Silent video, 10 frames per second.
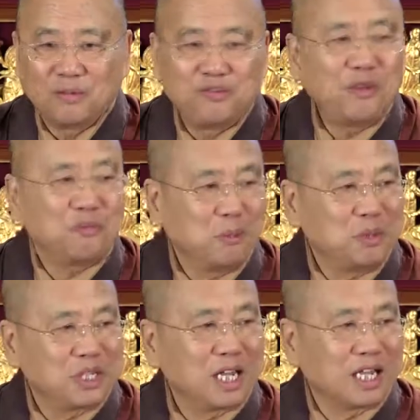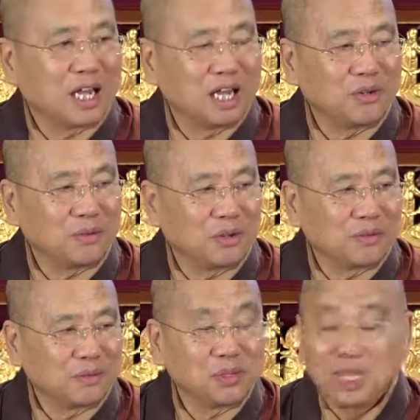50% of the
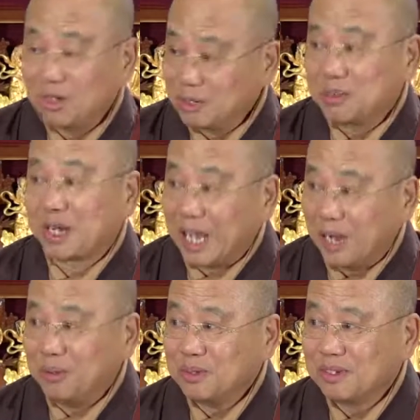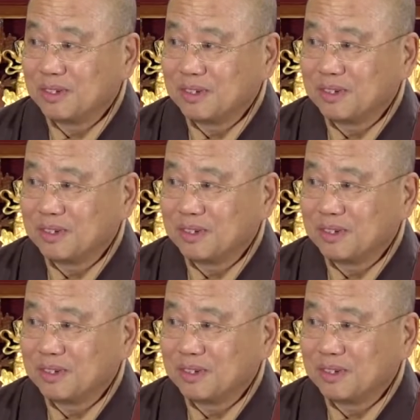100, you tell them to count,